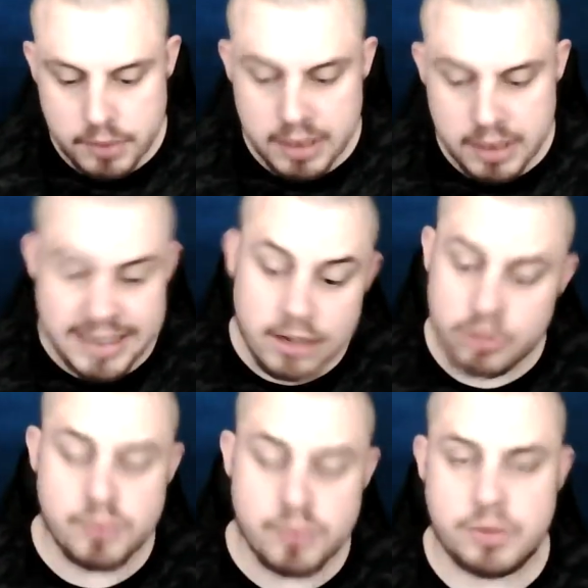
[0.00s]

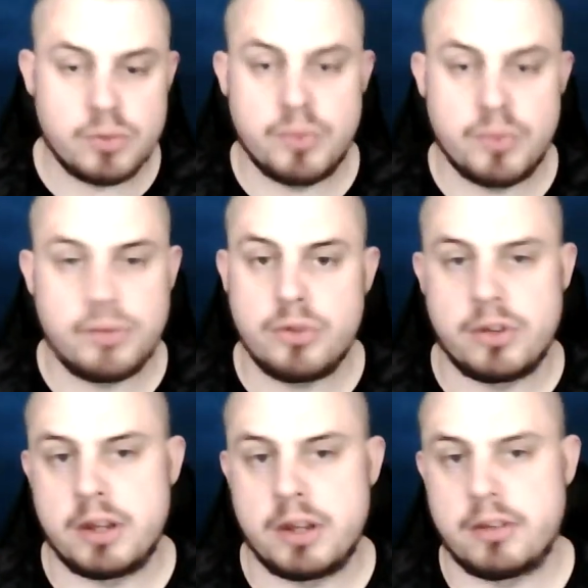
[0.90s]
Nicholas Humphreys
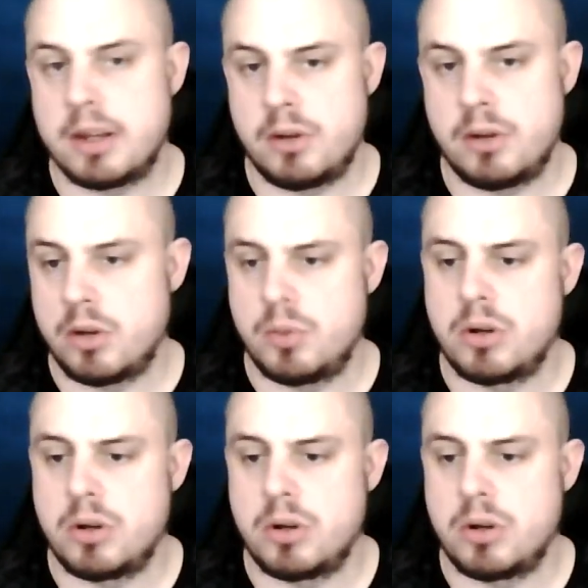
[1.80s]
refusing it, saying, no, we're